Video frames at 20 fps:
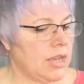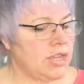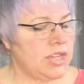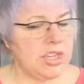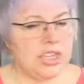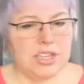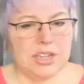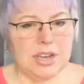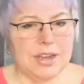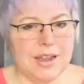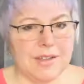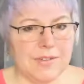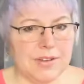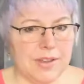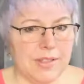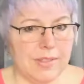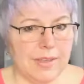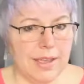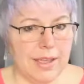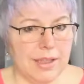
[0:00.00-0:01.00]
And she should have never
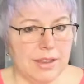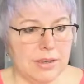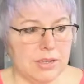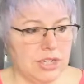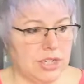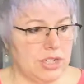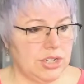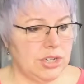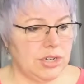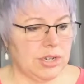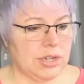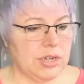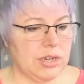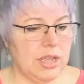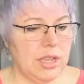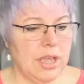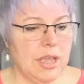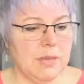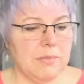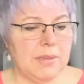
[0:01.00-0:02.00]
done that. She shouldn't,
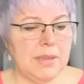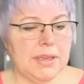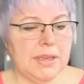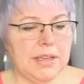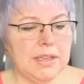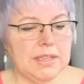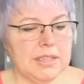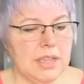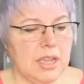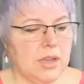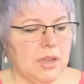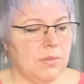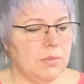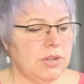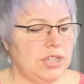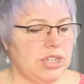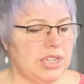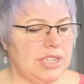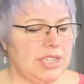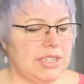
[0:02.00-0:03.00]
because
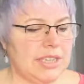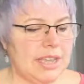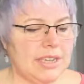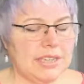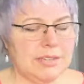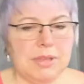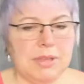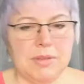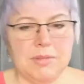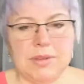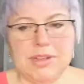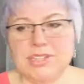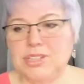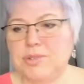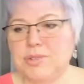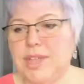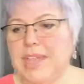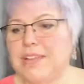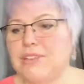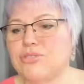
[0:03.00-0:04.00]
what she said to me was, you
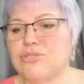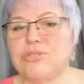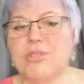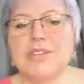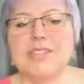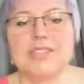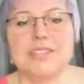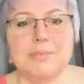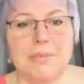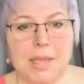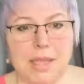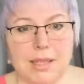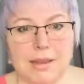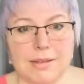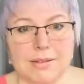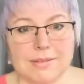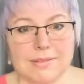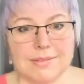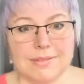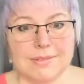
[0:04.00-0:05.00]
can't trust a
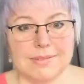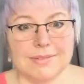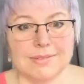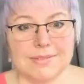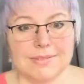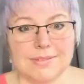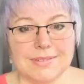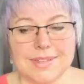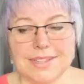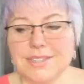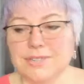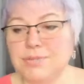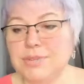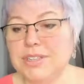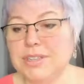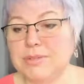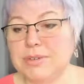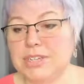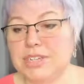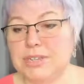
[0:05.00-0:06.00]
man. That's
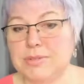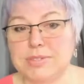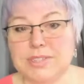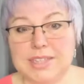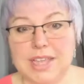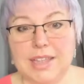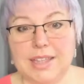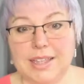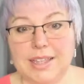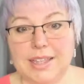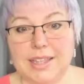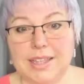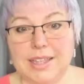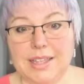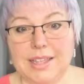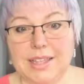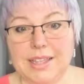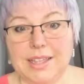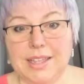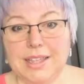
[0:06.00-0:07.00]
really what she was telling this
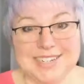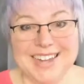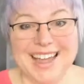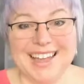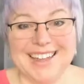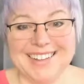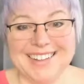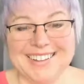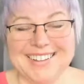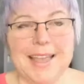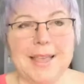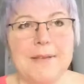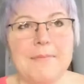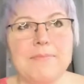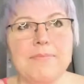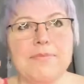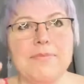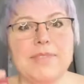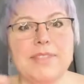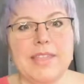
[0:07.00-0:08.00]
young child.
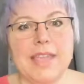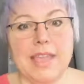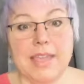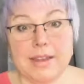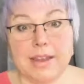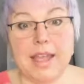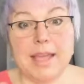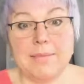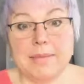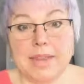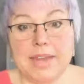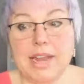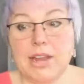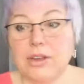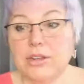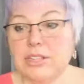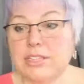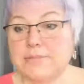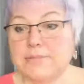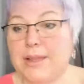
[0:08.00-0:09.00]
And I mean, I
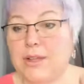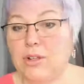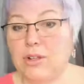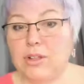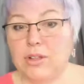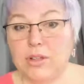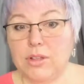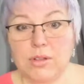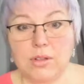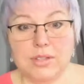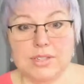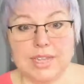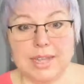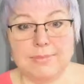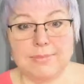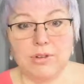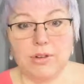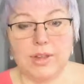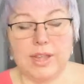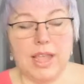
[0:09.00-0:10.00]
heard this my whole
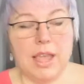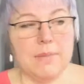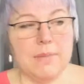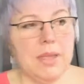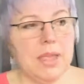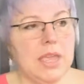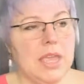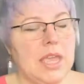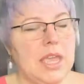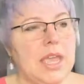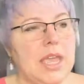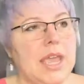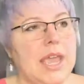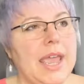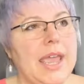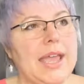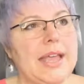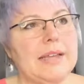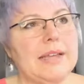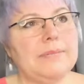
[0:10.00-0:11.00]
time growing up.
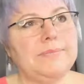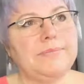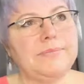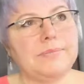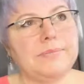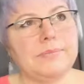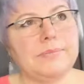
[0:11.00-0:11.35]
And